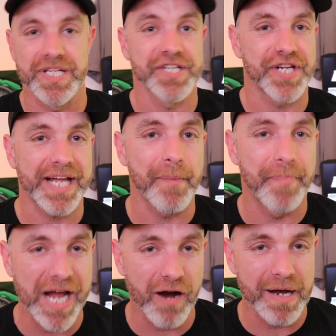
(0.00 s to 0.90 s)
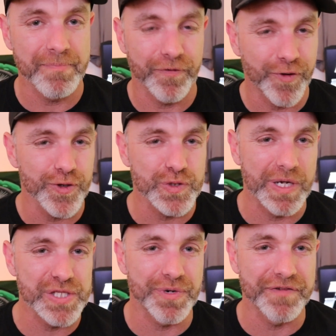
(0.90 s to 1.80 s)
So let's check out BRM, of course,
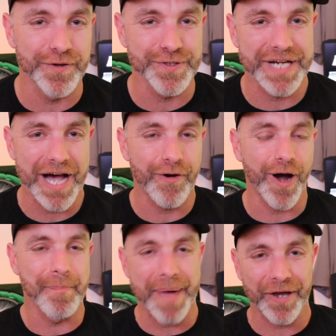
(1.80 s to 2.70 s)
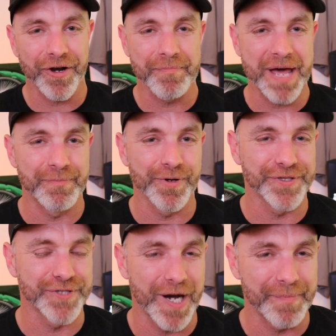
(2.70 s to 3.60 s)
124 scale. I bang on about them all the
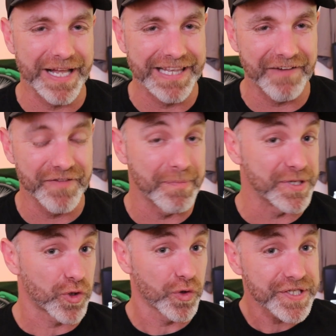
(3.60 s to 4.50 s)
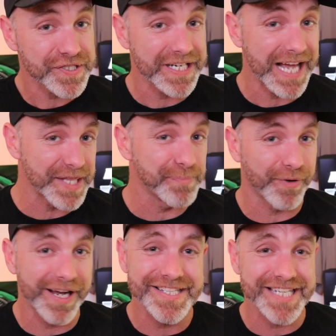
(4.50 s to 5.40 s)
time. I love them. It's good to see other
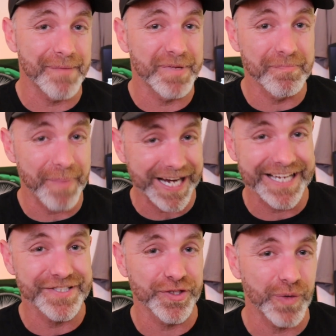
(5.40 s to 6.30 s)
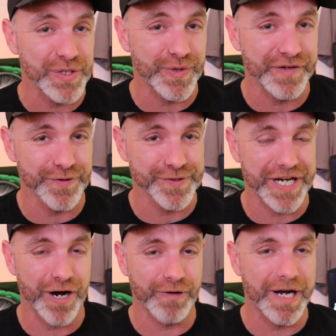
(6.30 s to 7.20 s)
brands coming back into the 124
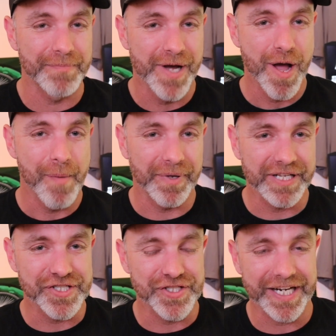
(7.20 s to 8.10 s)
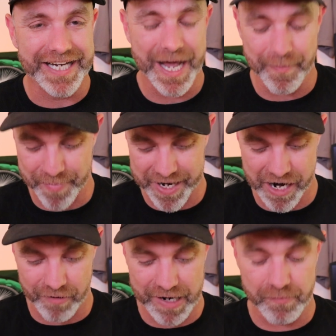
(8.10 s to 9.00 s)
scale realm, but let's check out
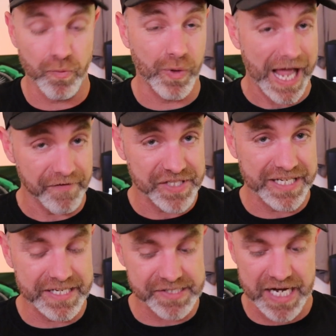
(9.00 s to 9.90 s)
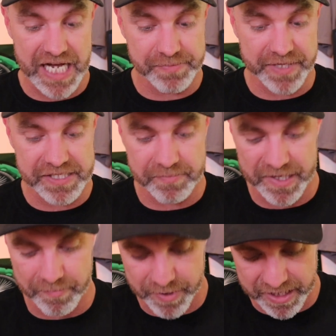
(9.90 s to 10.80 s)
BRM. We have seen these cars, but these are
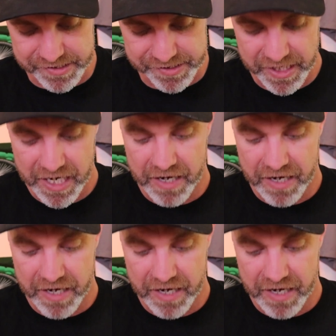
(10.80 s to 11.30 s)
better picks